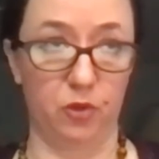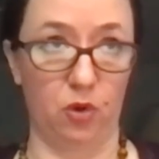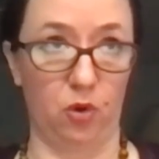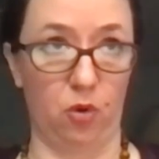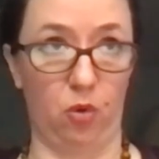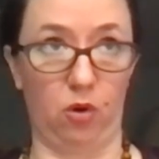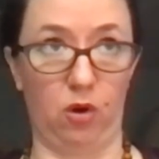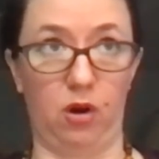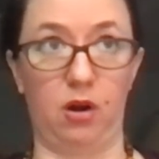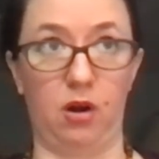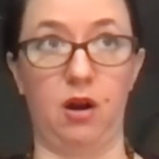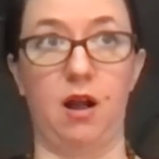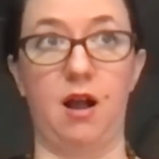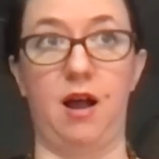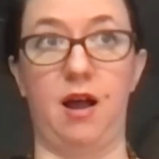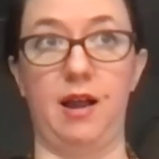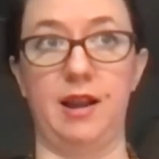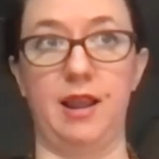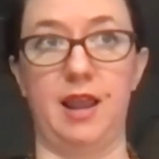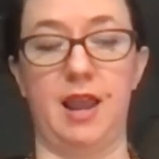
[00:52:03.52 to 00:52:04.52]
or
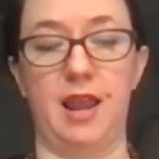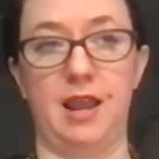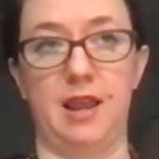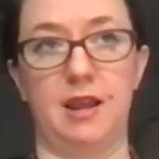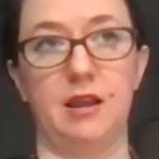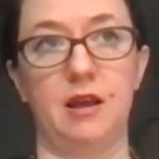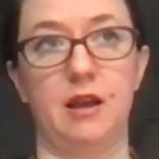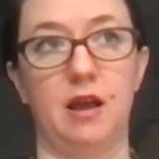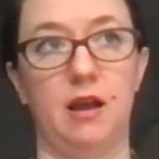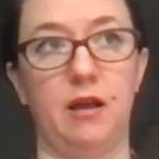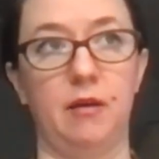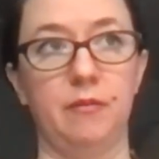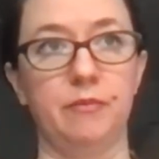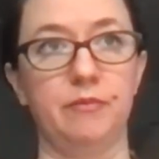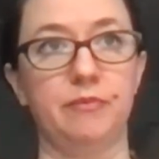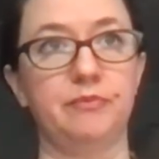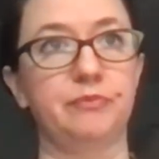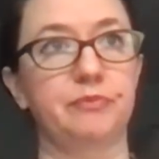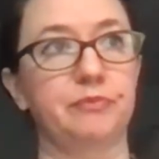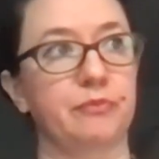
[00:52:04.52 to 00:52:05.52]
on a
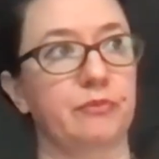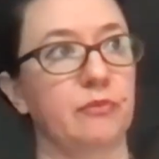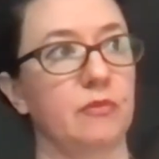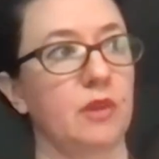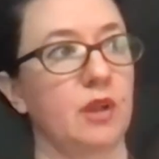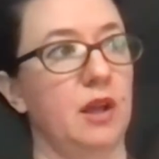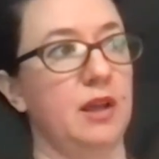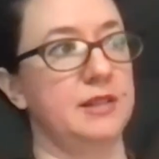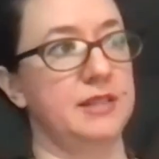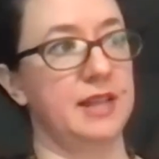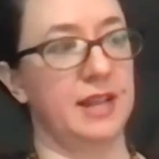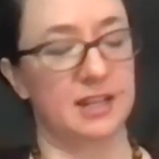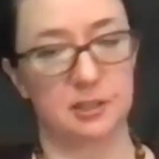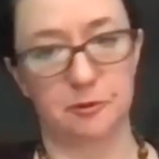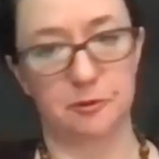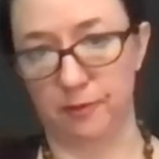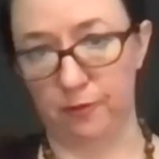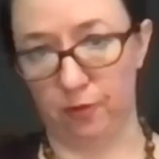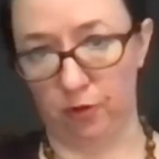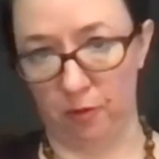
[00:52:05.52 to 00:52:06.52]
dance
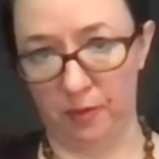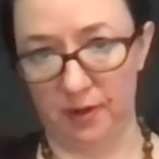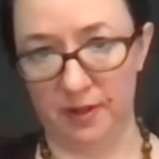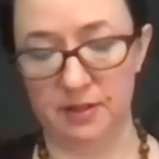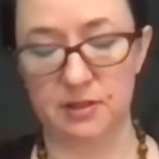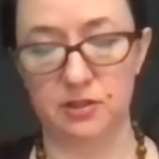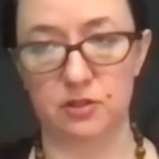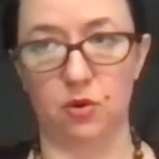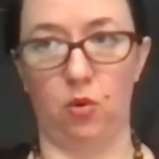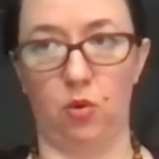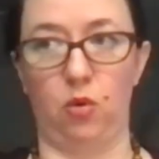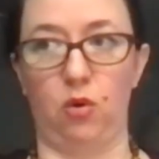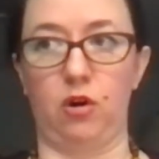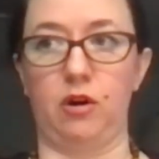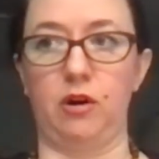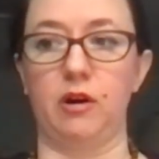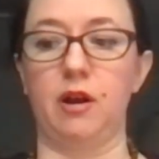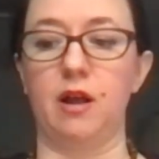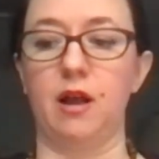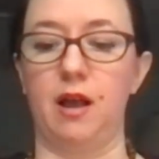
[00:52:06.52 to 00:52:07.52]
performance
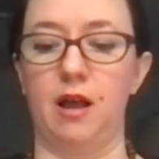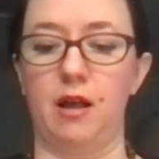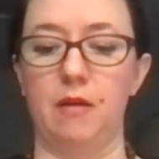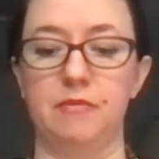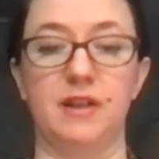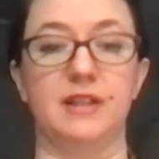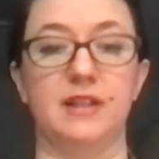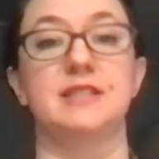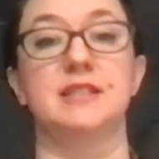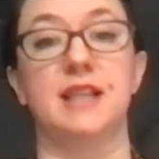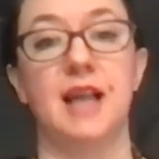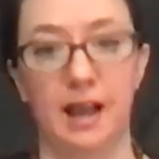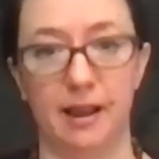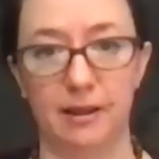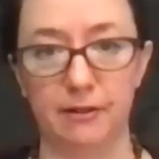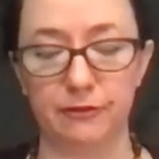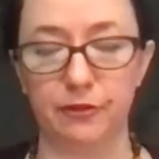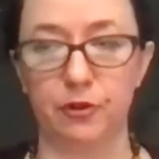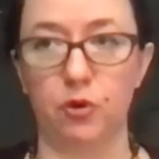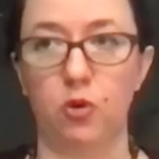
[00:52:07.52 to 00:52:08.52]
or that's
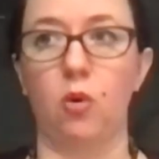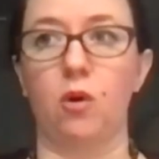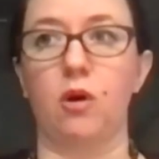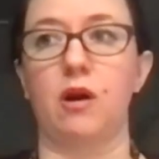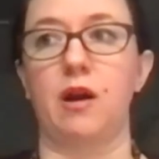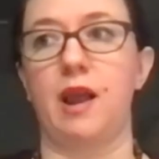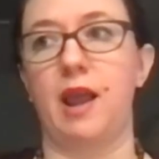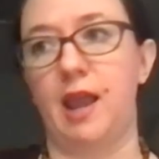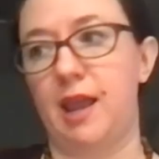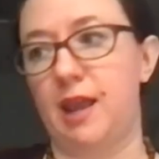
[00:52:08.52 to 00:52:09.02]
live, or